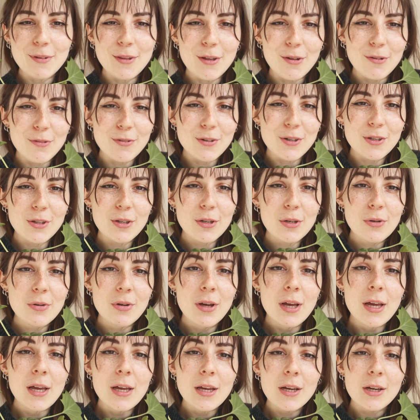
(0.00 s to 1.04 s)
without further
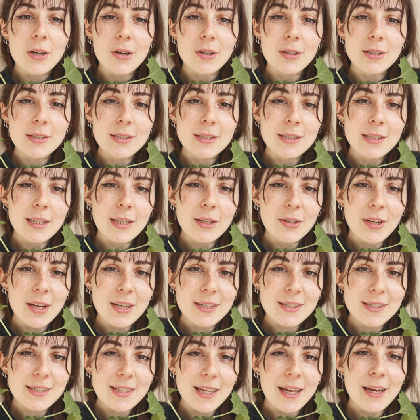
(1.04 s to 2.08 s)
ado, gonna see you
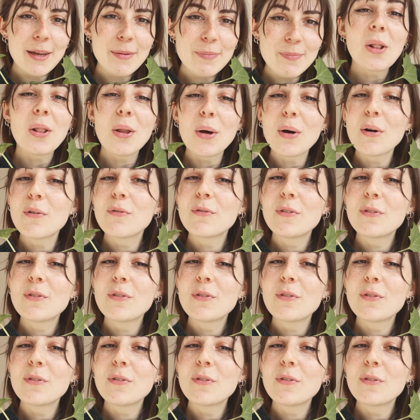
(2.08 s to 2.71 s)
next time. Love